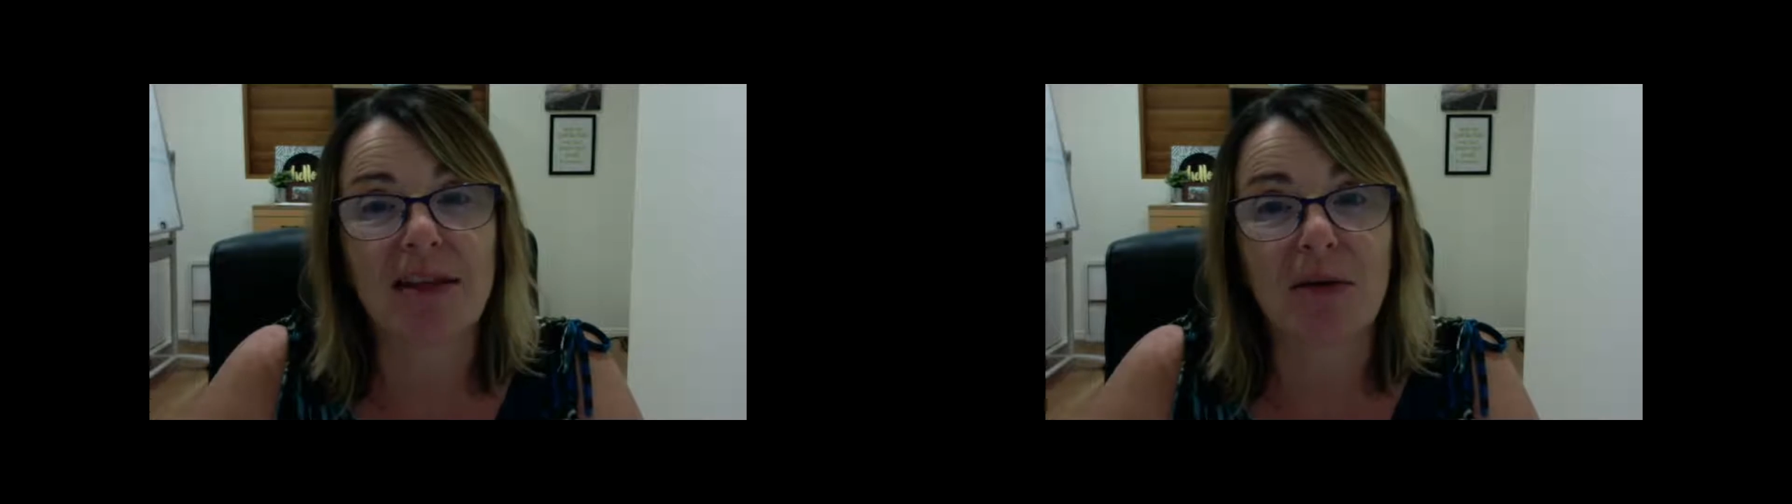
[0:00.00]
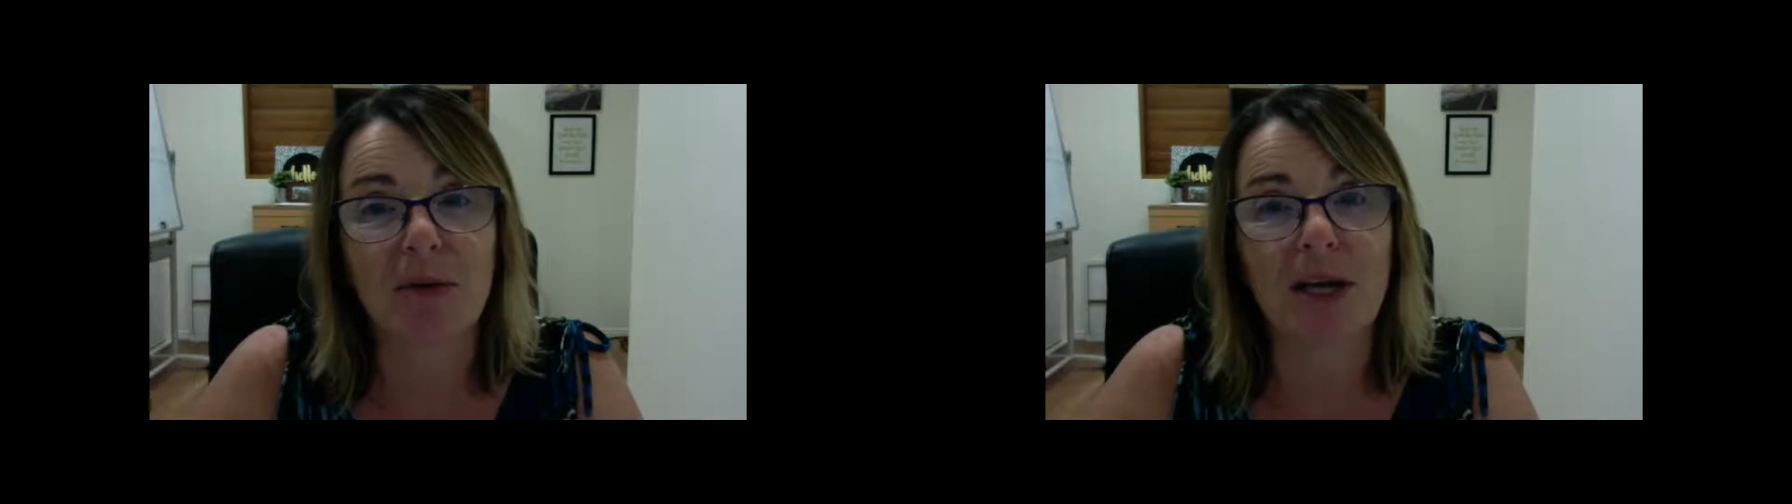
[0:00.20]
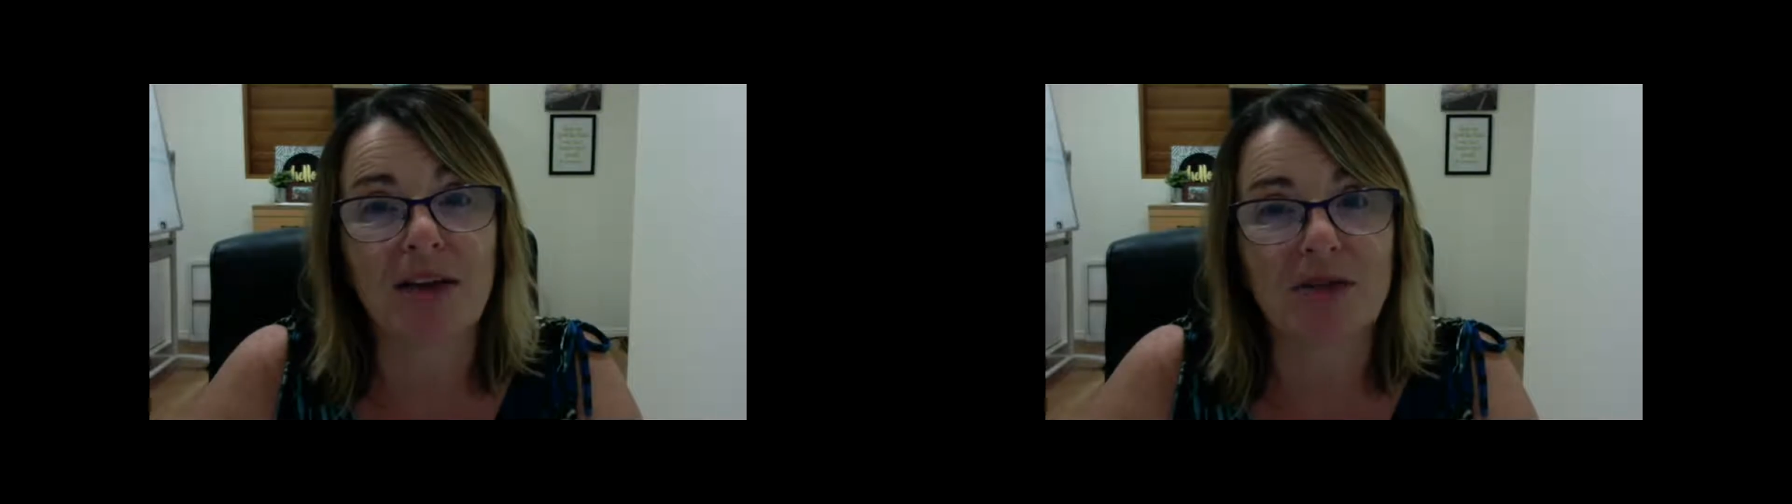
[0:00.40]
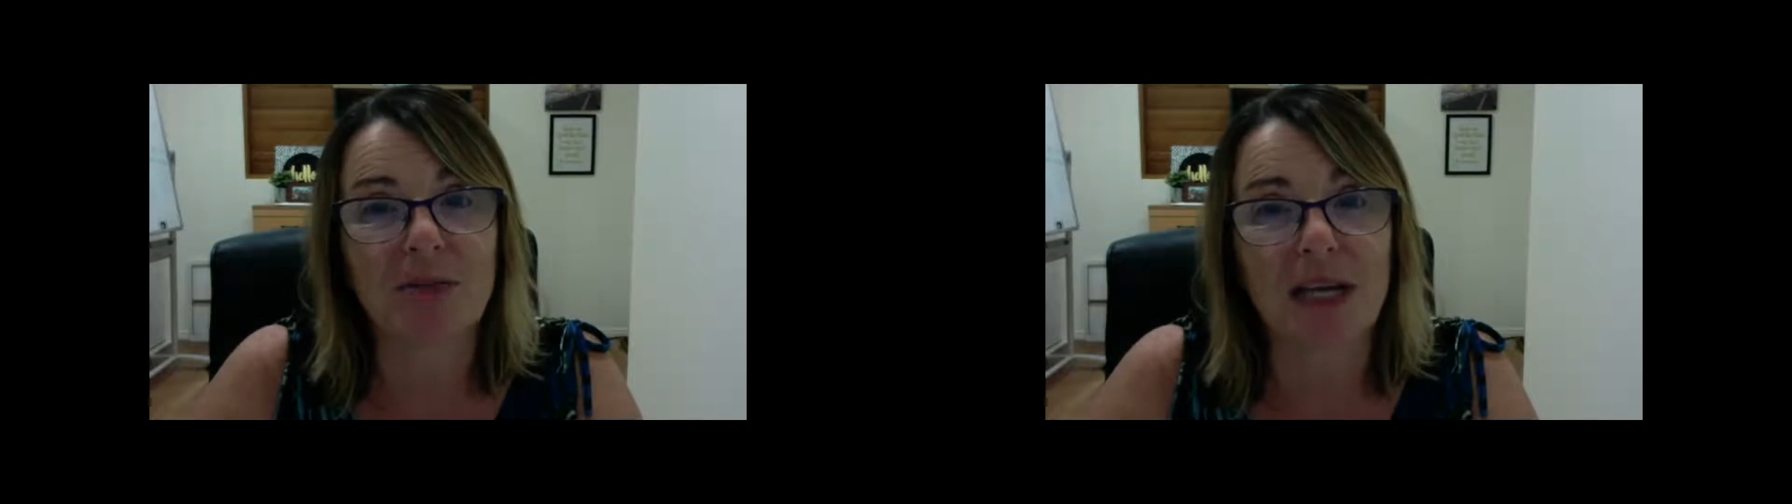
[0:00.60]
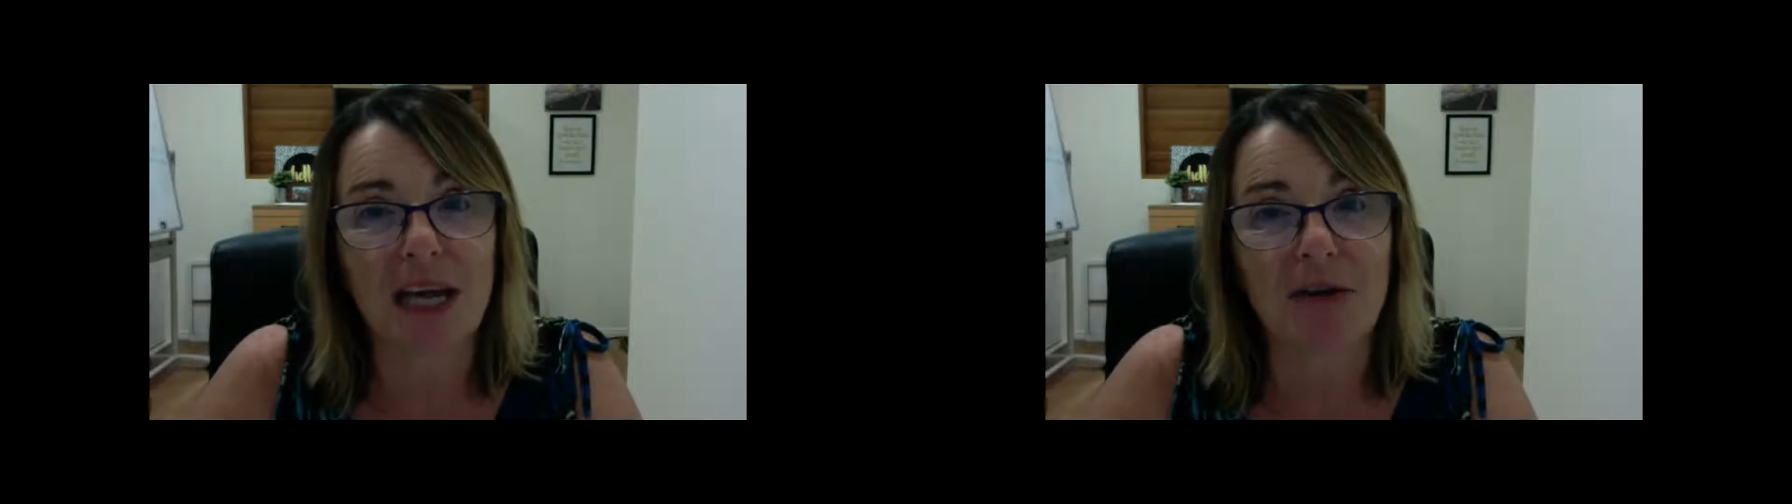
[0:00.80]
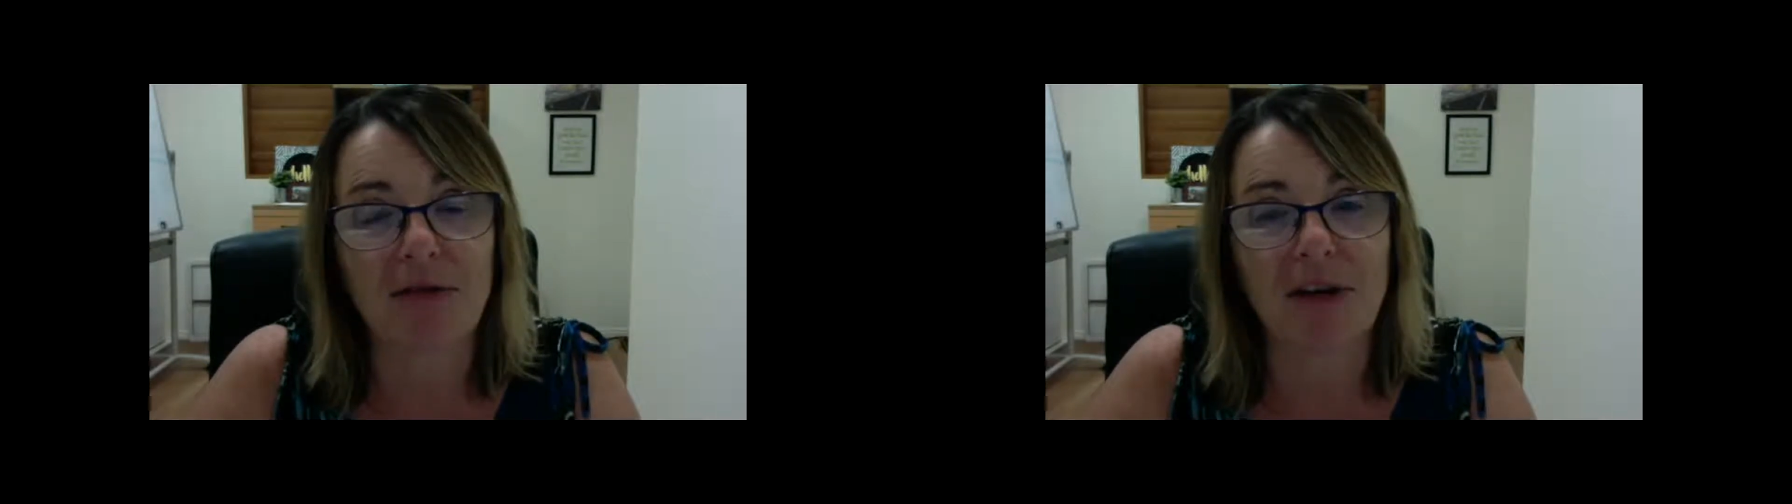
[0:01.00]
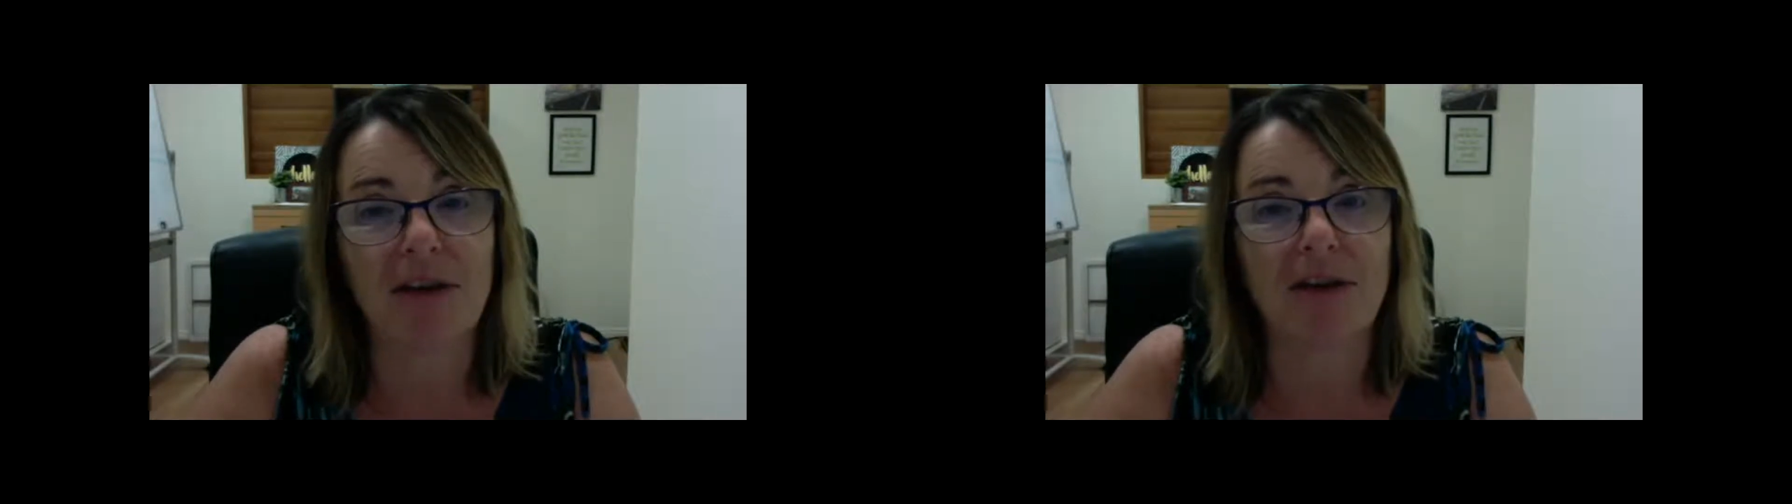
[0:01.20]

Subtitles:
that we have to be careful of.